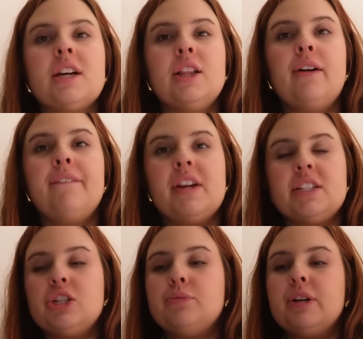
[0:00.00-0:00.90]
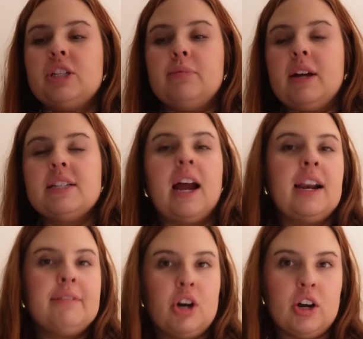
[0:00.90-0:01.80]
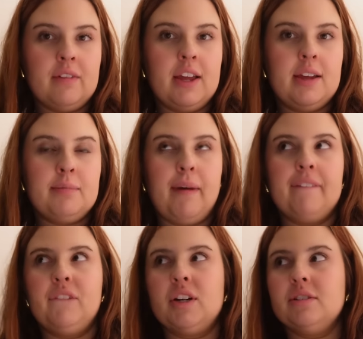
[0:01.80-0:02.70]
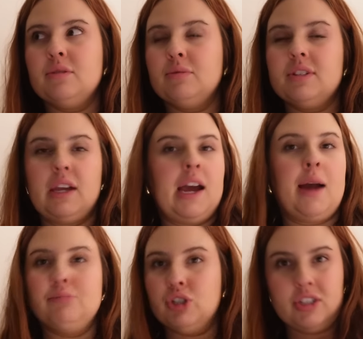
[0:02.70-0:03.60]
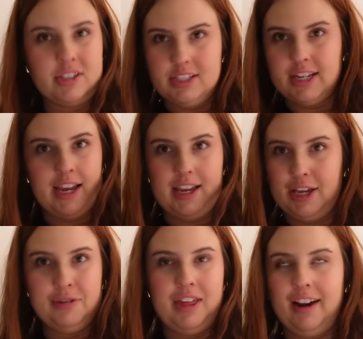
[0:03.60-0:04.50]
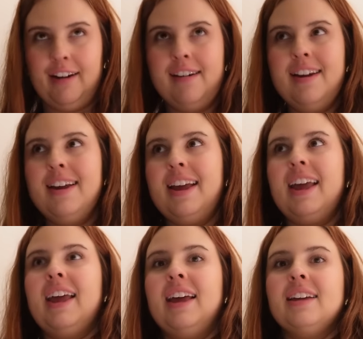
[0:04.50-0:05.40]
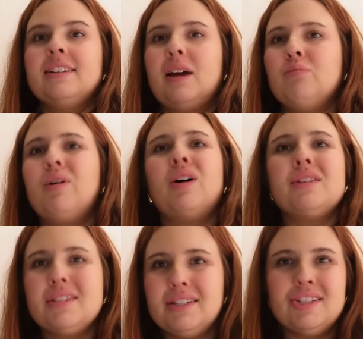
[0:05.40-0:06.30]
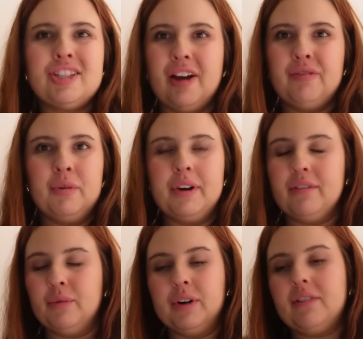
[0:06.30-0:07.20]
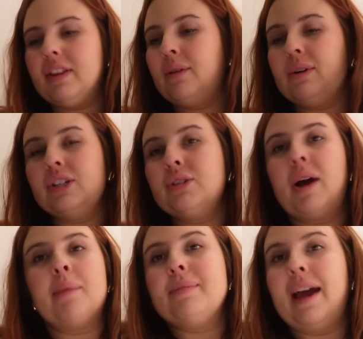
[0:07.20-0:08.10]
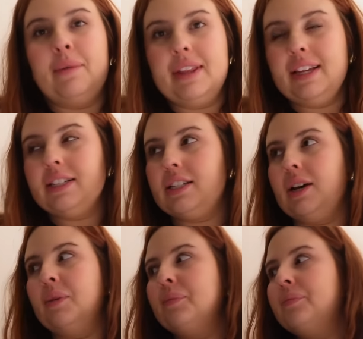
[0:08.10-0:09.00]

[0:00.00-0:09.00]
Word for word: like a little fancy schmancy place. I never heard of it. My friends was like, I'm just taking you there. And I'm honestly just down for whatever. Whatever they want to do, I'm down with it. So